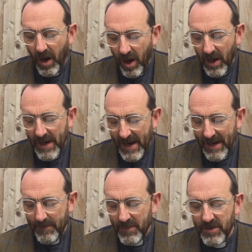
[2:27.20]
I
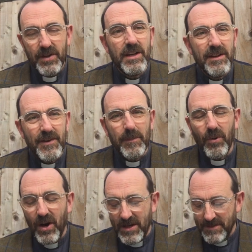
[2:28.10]
am the living
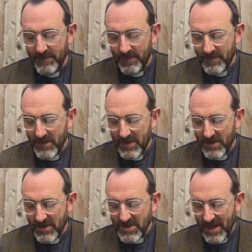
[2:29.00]
bread
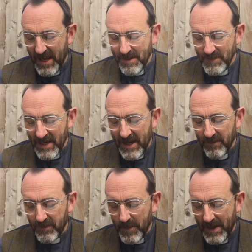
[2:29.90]
that came
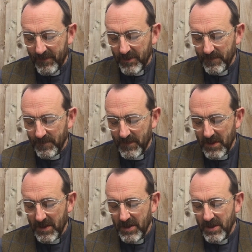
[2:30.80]
down from heaven.
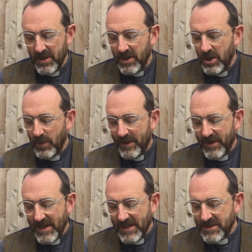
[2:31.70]

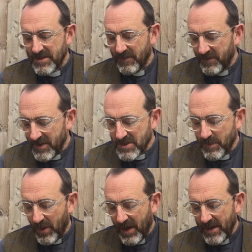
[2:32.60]
Whoever eats of this
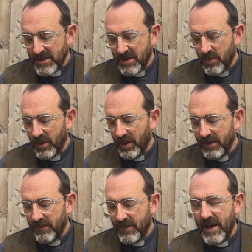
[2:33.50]
bread will
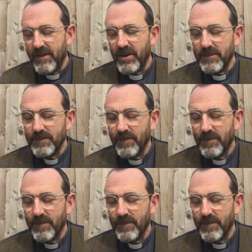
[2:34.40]
live forever.